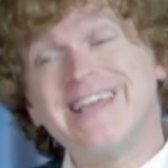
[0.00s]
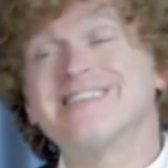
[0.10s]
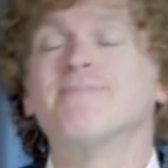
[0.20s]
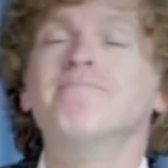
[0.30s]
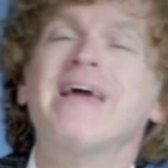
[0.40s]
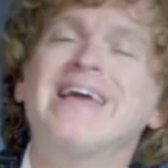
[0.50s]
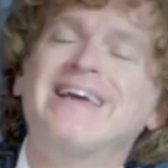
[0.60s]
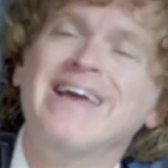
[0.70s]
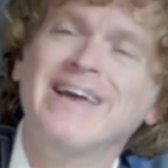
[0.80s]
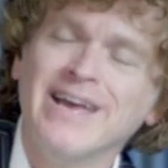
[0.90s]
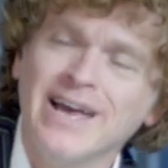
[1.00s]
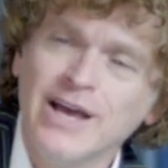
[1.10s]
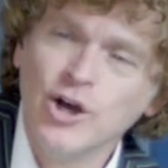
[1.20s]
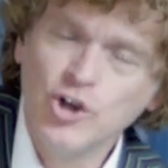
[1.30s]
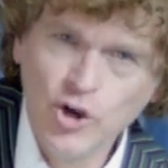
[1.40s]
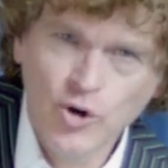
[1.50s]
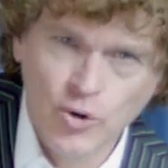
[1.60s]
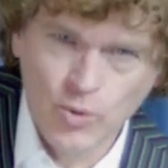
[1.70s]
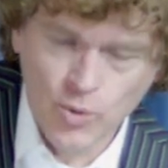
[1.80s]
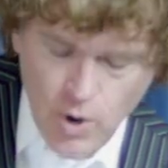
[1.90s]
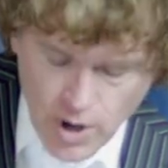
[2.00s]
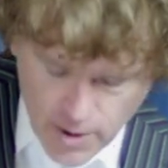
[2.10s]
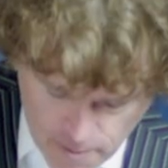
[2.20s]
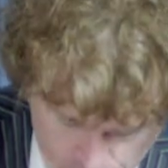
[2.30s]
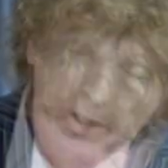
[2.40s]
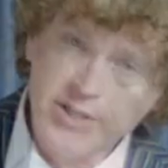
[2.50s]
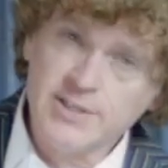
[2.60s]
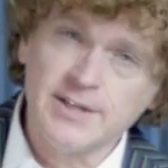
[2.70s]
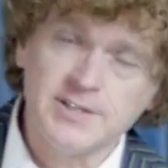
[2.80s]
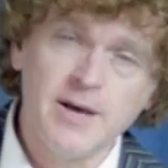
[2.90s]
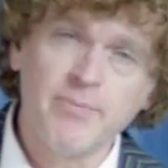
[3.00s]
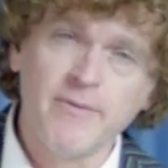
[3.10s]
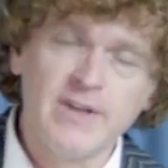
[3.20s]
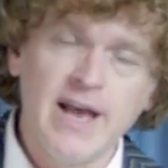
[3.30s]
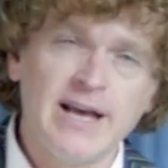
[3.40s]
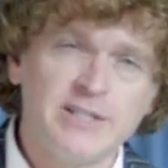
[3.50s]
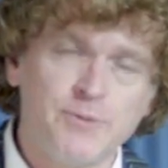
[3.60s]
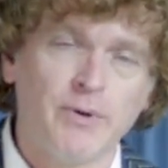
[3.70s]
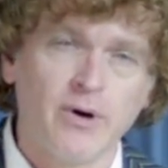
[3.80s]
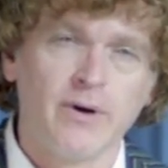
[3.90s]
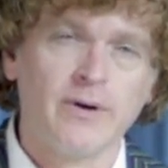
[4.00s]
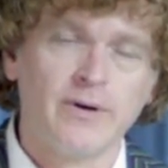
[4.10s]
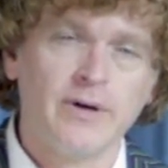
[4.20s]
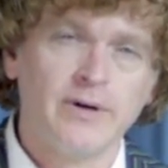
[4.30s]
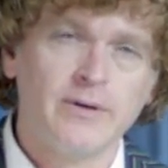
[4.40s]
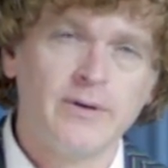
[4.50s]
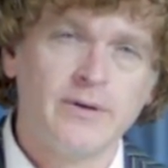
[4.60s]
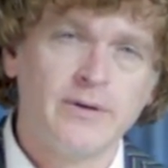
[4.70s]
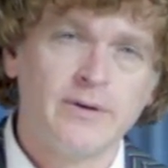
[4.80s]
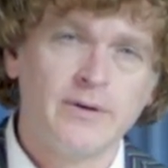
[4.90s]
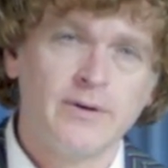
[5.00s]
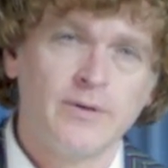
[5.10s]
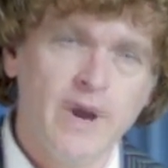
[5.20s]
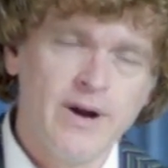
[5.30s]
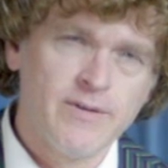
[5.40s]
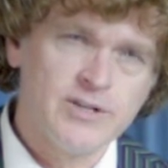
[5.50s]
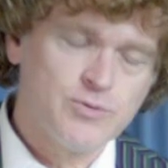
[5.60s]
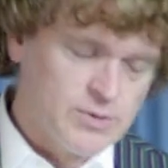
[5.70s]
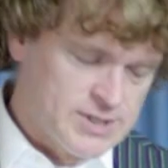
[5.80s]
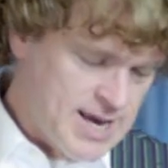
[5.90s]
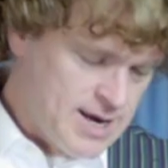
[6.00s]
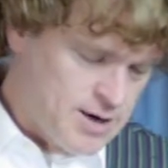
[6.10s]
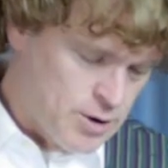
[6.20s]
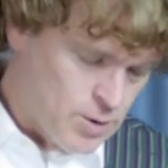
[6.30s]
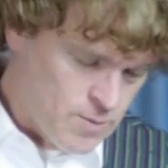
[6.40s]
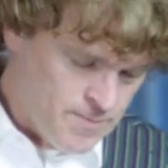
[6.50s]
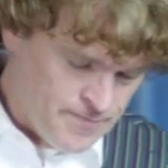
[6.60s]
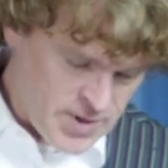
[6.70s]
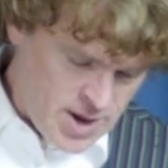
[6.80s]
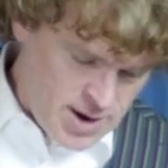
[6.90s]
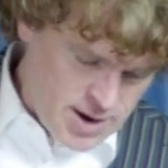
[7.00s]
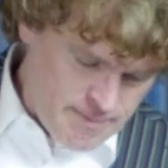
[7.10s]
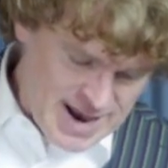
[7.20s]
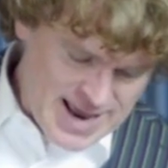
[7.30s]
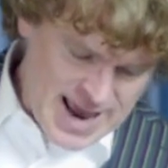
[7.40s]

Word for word: is making you it's just the tip of the iceberg where this will take you and my